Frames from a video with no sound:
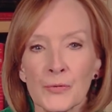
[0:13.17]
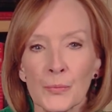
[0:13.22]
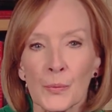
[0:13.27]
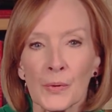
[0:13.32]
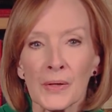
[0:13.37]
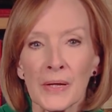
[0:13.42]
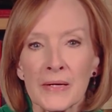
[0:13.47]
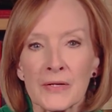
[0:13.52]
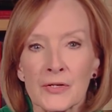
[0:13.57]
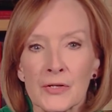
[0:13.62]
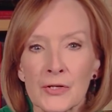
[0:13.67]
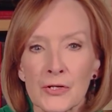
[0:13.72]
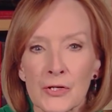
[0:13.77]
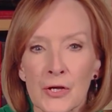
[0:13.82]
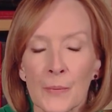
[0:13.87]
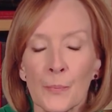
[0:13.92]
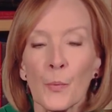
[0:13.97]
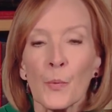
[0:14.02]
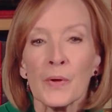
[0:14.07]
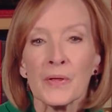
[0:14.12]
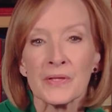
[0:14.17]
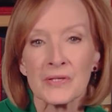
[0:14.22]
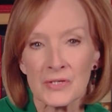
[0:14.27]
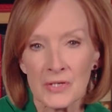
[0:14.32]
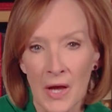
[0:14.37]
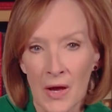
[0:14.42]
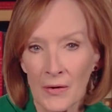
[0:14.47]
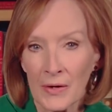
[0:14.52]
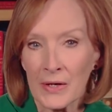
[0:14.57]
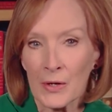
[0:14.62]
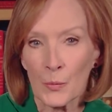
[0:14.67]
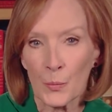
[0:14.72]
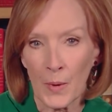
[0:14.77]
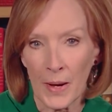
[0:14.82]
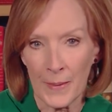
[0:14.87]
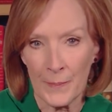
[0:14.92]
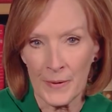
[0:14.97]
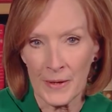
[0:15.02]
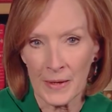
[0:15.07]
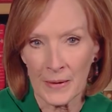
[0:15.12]
relationship with Saudi
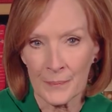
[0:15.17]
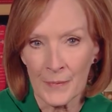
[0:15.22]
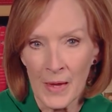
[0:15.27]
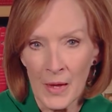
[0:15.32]
Arabia,